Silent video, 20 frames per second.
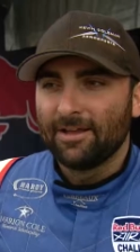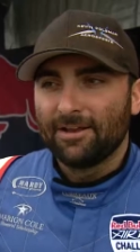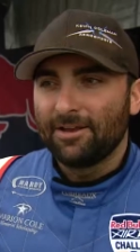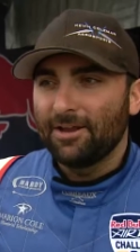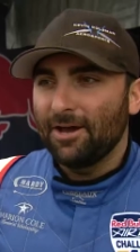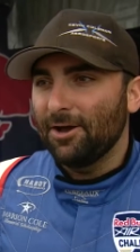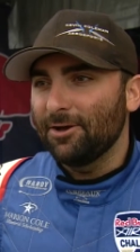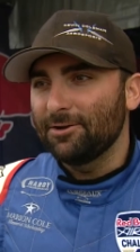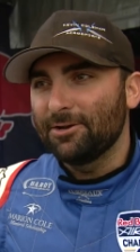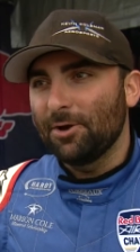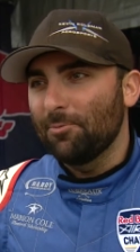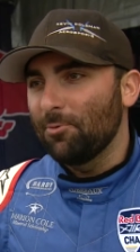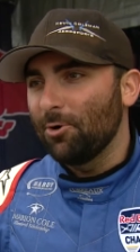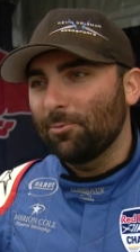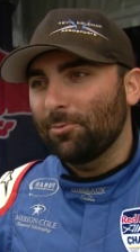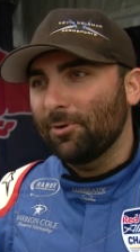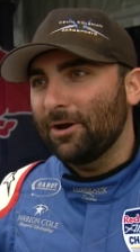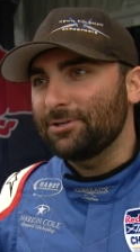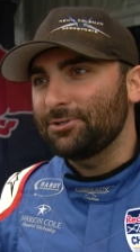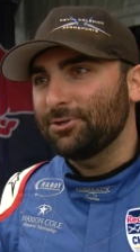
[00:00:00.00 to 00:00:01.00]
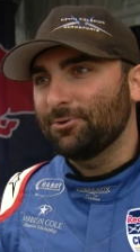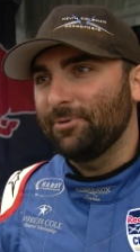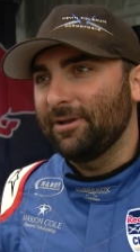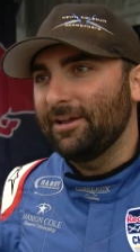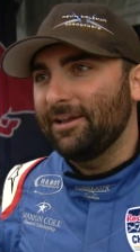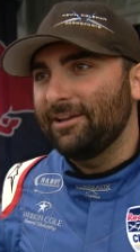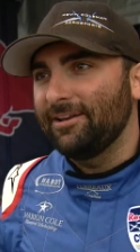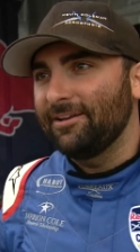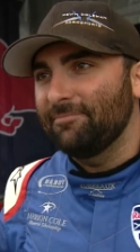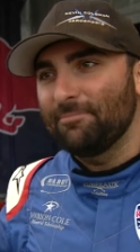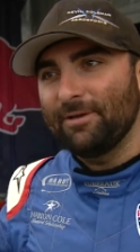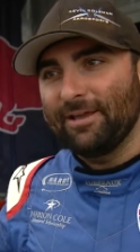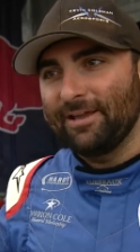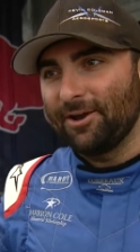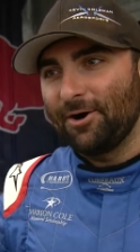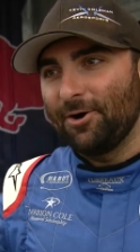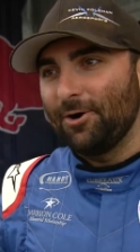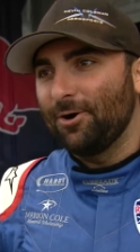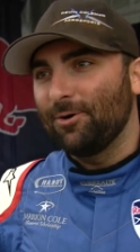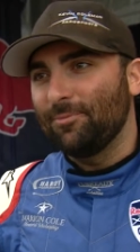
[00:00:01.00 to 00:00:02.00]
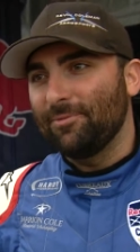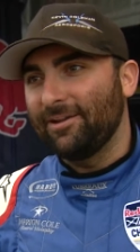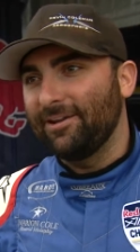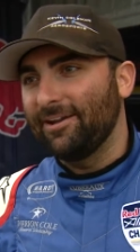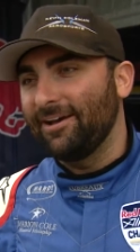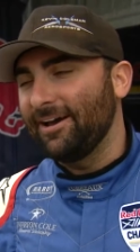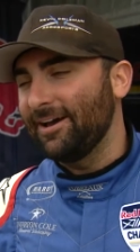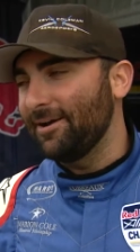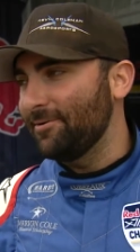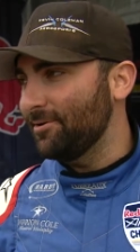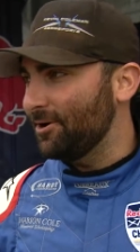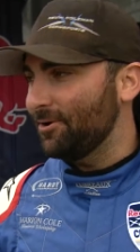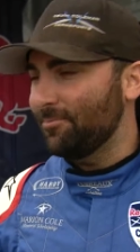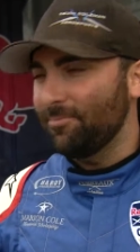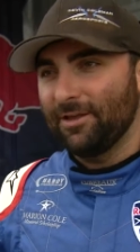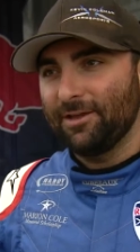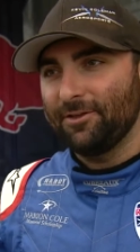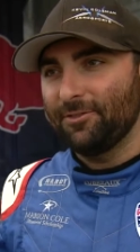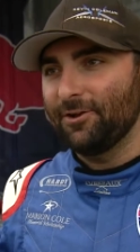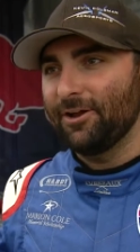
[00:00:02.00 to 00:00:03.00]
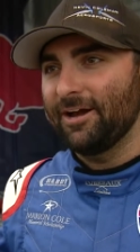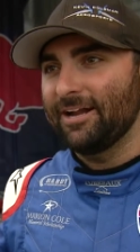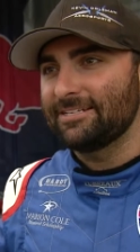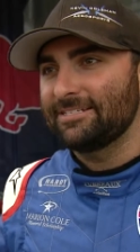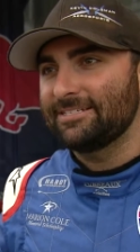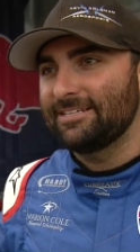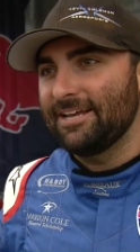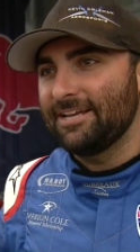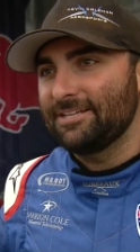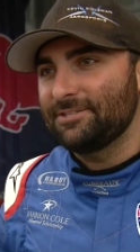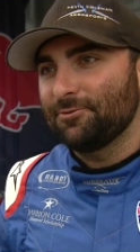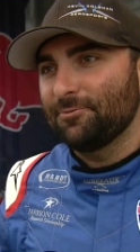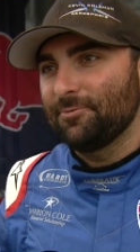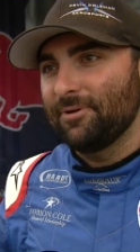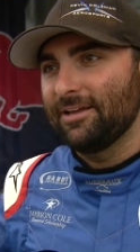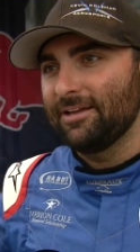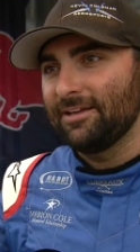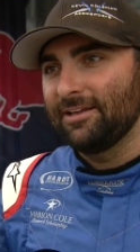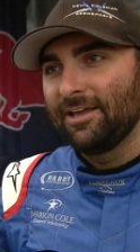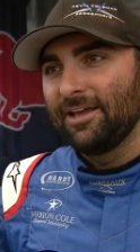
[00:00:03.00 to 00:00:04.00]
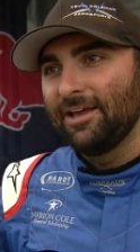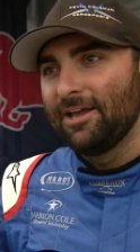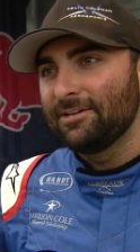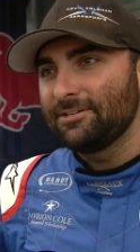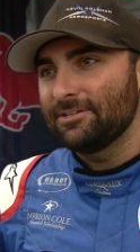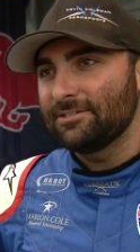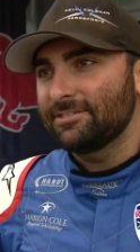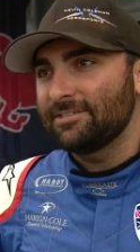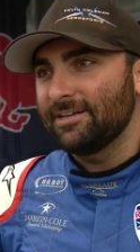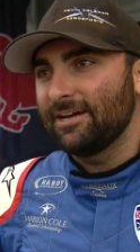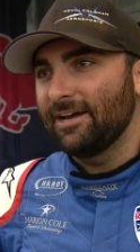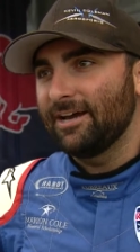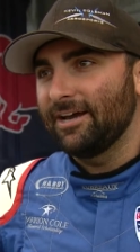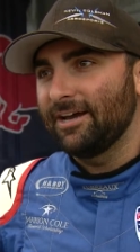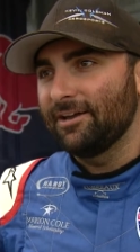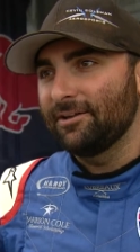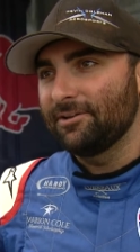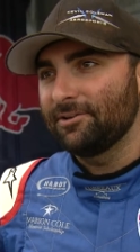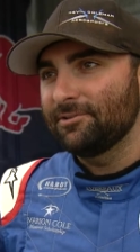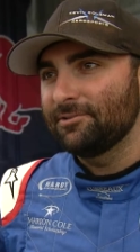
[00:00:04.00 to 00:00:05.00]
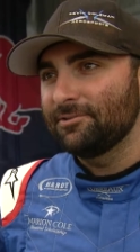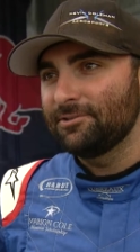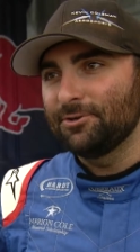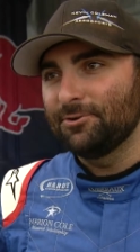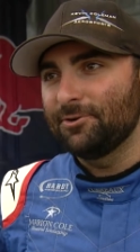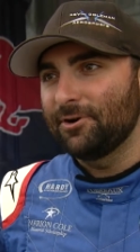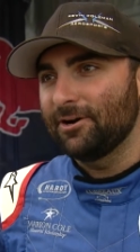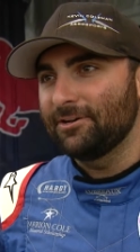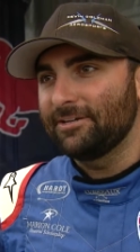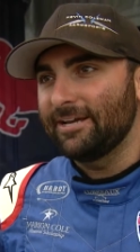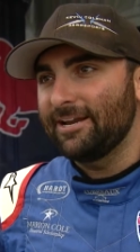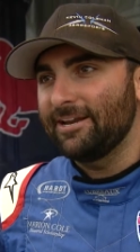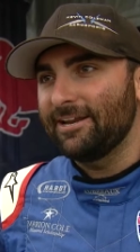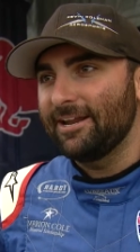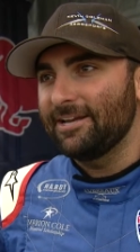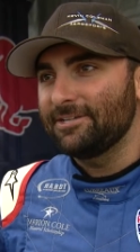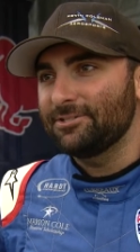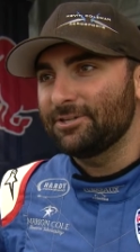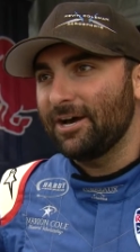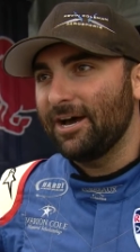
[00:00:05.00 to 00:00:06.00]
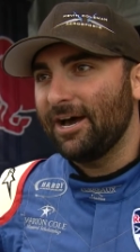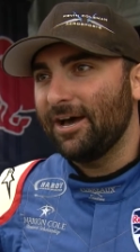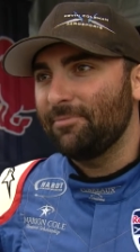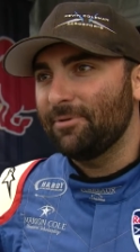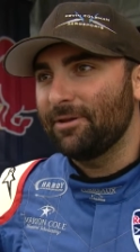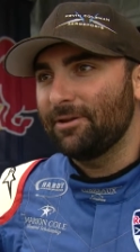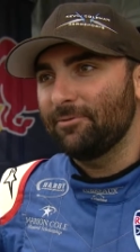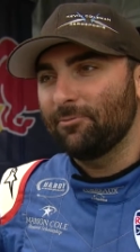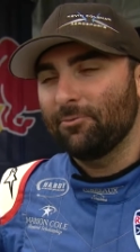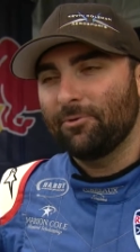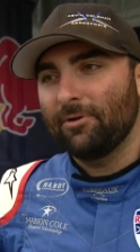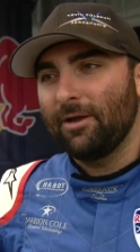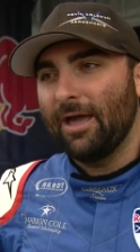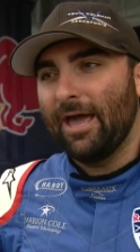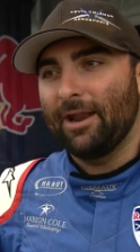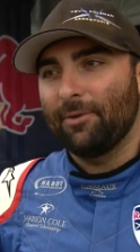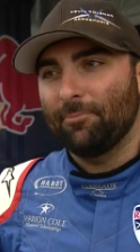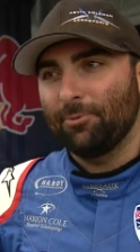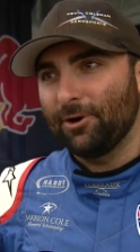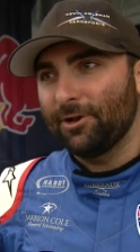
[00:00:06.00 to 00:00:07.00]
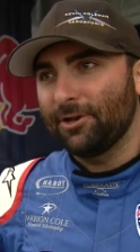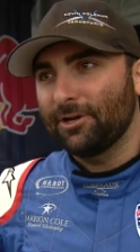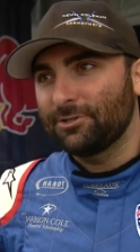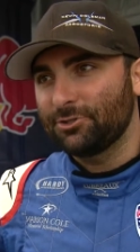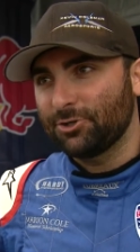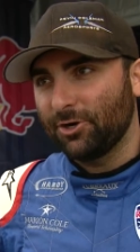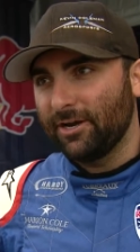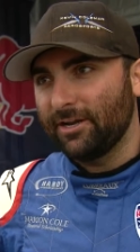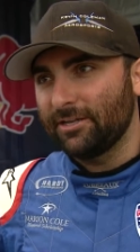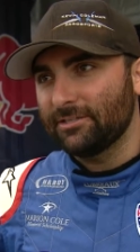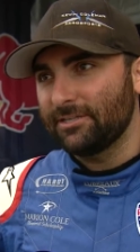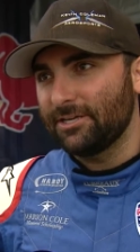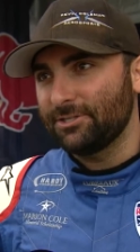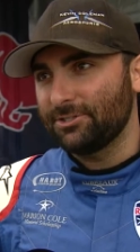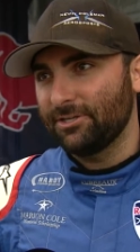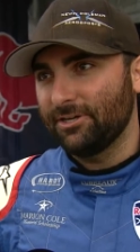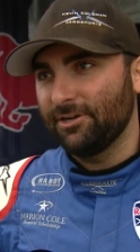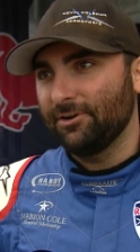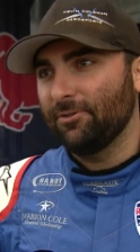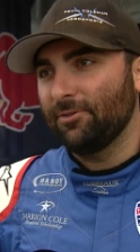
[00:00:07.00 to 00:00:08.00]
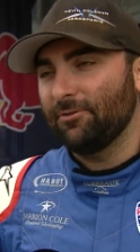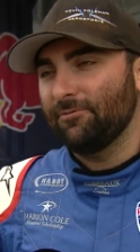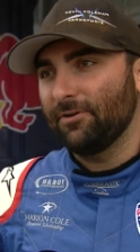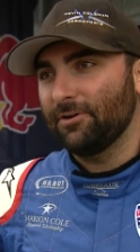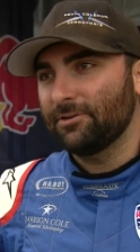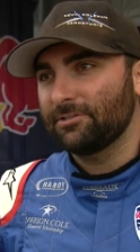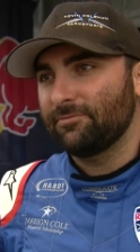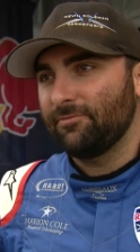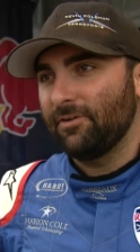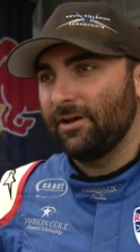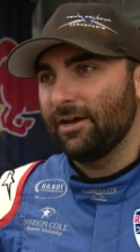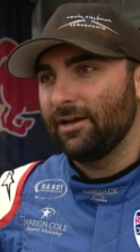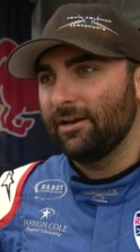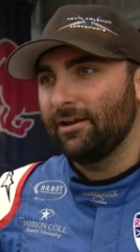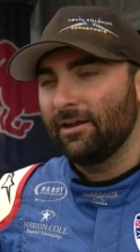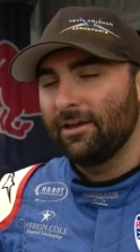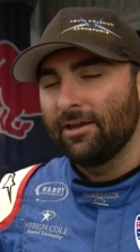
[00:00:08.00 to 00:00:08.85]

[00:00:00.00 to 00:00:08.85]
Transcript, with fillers: No, no more pressure being being home and uh, you know being in the United States for me. Just uh, doing our day-to-day job and had a pretty good training session here on the first flight.